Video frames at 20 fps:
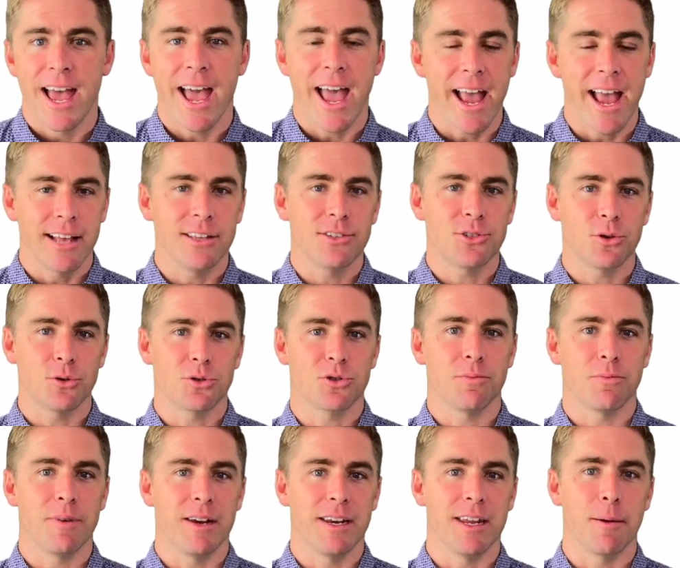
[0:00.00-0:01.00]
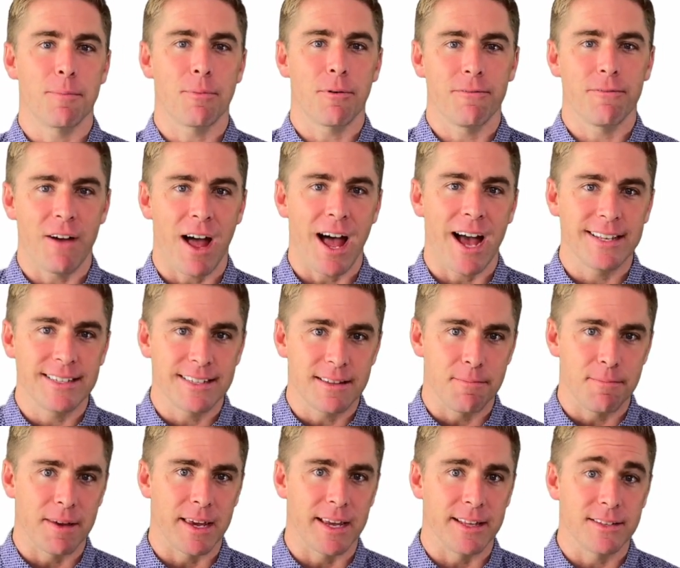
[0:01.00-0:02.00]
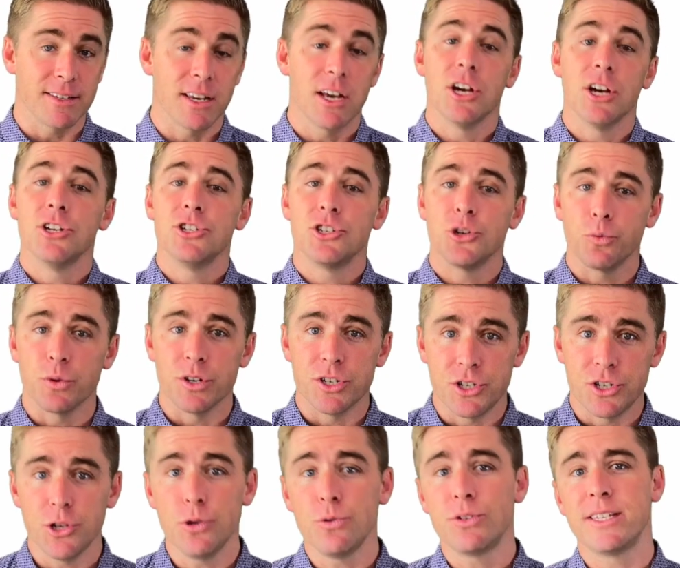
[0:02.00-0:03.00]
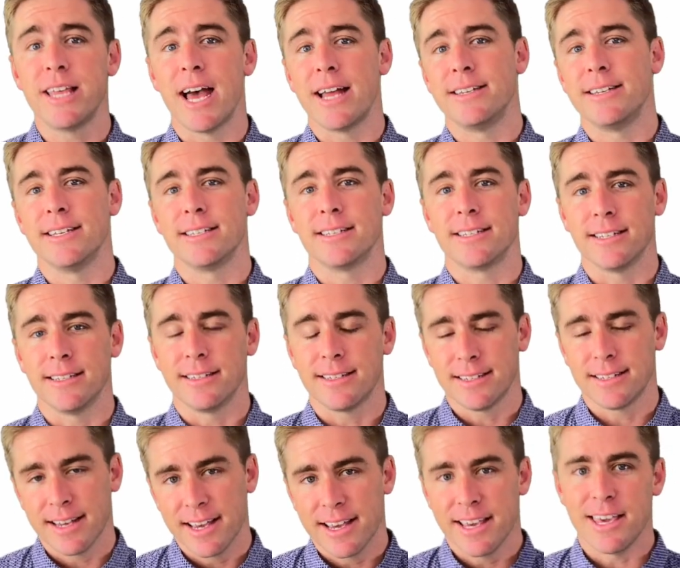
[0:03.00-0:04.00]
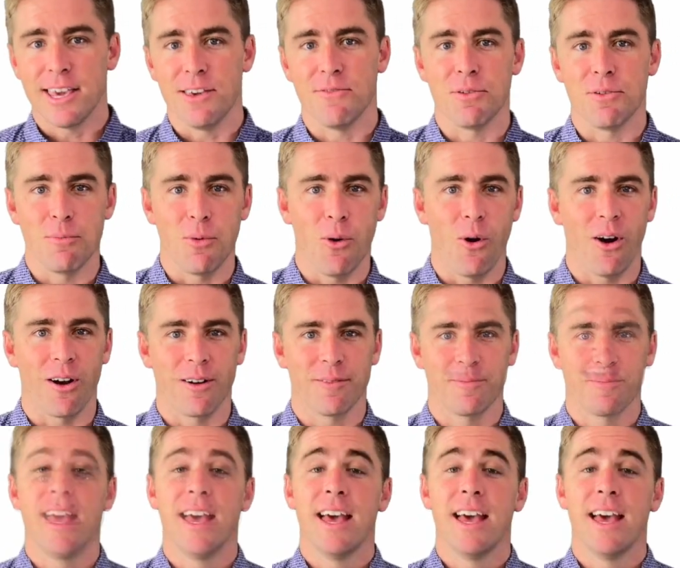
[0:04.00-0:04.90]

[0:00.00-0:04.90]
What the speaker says: and social media provides the means to reduce that distance even more.